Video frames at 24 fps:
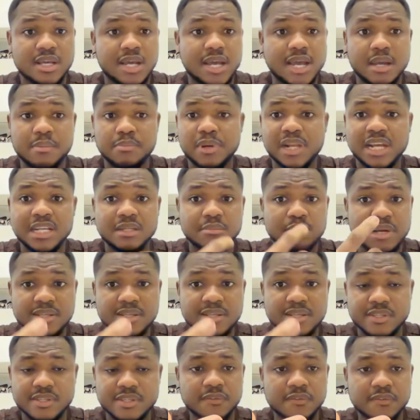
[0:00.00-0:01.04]
I applied
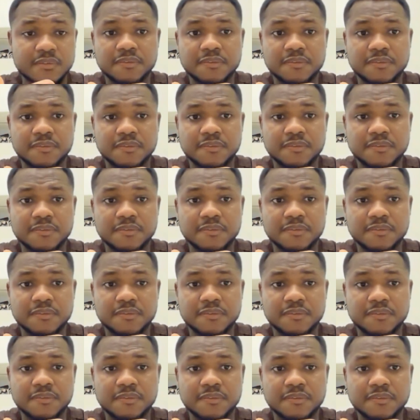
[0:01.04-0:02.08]
myself, I think
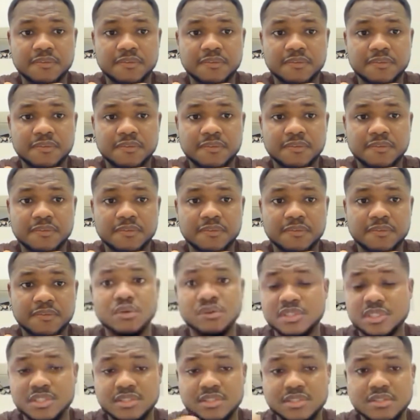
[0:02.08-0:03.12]
within a day, I
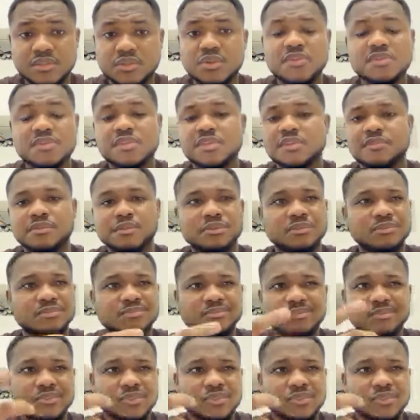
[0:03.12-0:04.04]
got it, not even